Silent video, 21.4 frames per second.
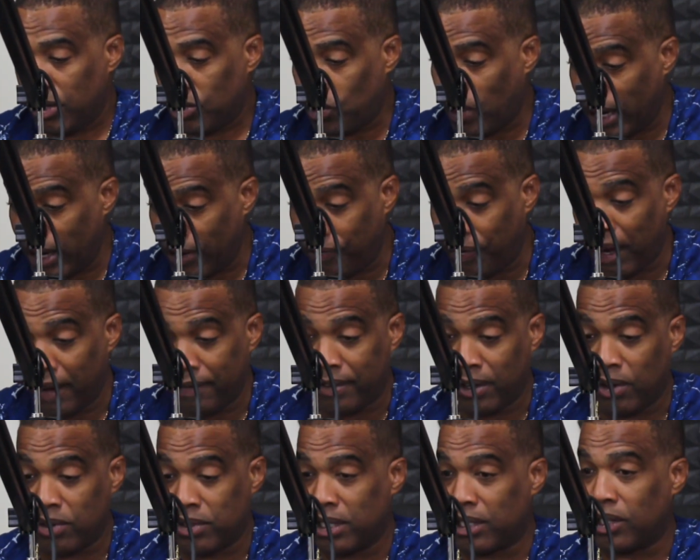
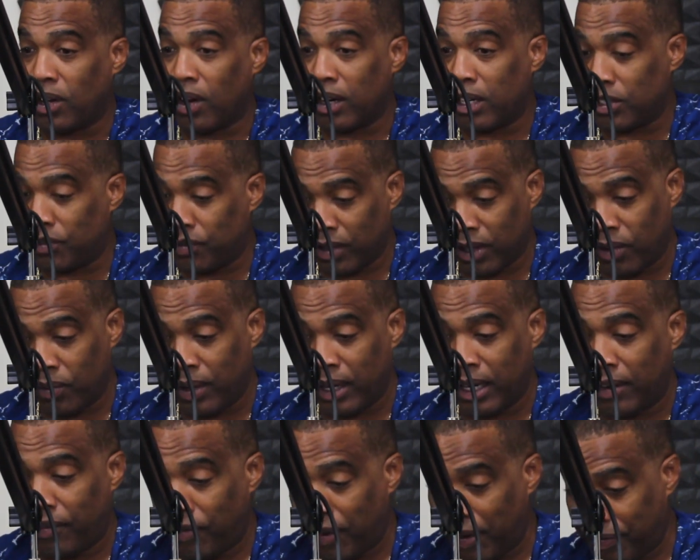$25,000 for the
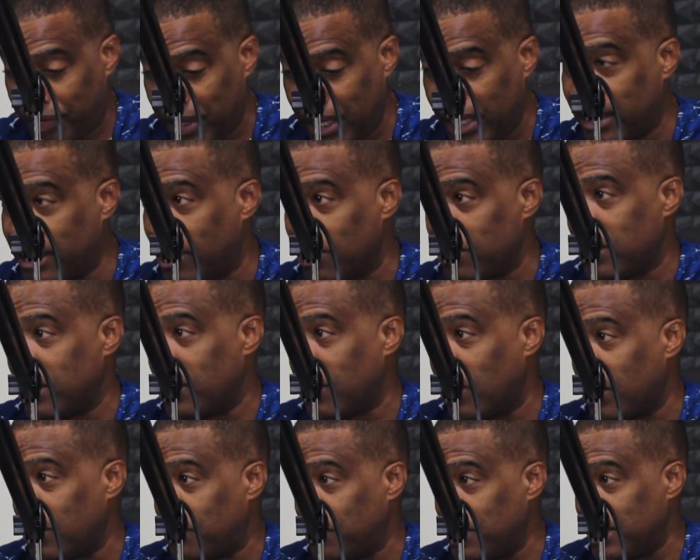winner,
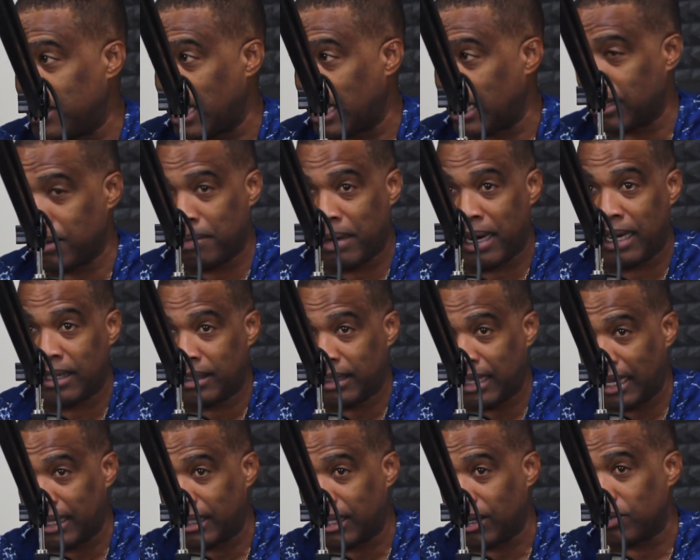$15,000 for the second man,
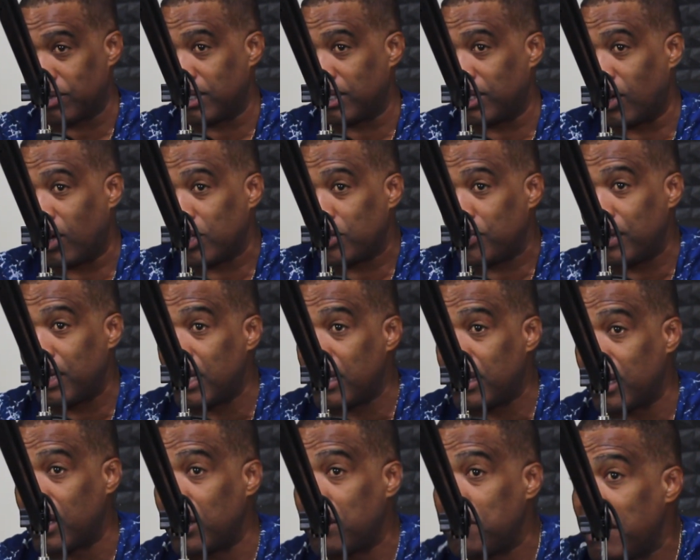$10,000 for the
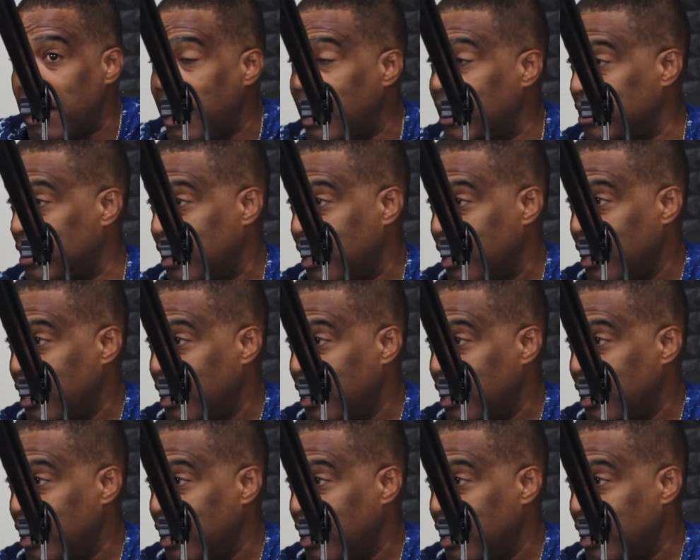third man.